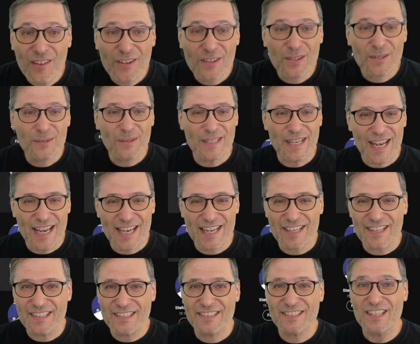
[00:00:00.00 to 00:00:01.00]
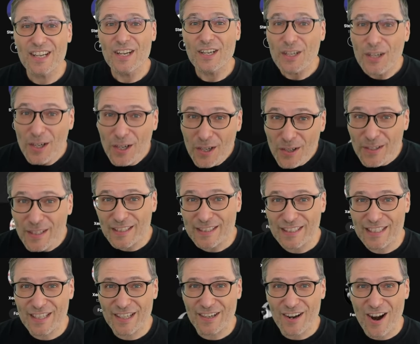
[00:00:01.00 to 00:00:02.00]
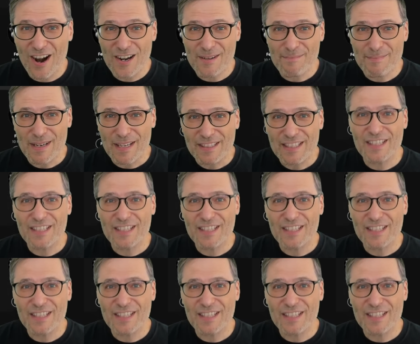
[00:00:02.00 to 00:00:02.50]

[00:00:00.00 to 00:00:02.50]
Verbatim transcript: the creators currently on Heartbeat.